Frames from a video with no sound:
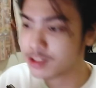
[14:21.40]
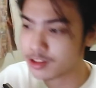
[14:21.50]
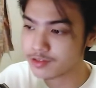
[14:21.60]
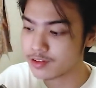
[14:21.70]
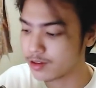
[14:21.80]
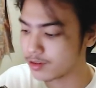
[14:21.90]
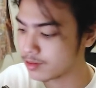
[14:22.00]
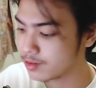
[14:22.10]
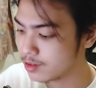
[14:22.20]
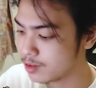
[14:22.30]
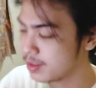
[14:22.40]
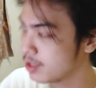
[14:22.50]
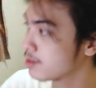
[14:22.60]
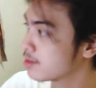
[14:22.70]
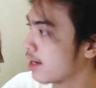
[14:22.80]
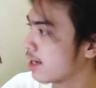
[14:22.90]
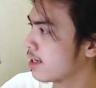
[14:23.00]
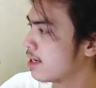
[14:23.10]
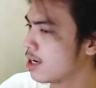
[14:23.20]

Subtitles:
phone to be used like